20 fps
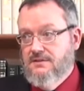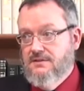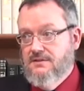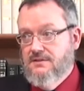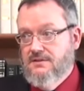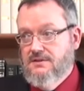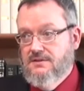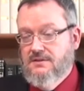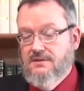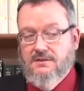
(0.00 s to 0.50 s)

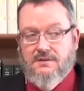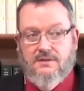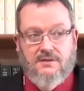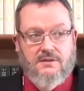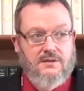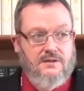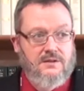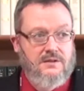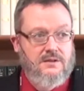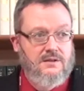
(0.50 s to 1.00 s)

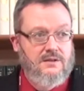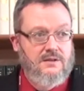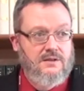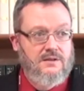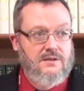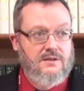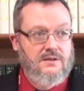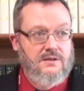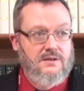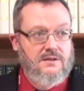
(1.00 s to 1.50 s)

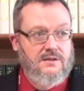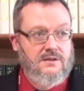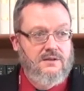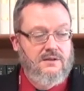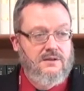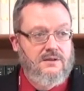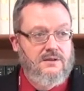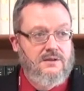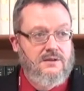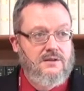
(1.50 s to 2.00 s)

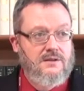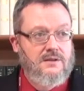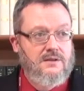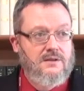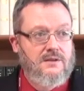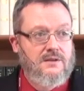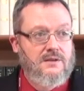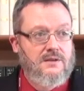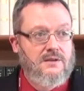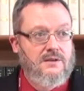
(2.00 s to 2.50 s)

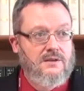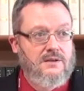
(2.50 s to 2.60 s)
Nobody speaks.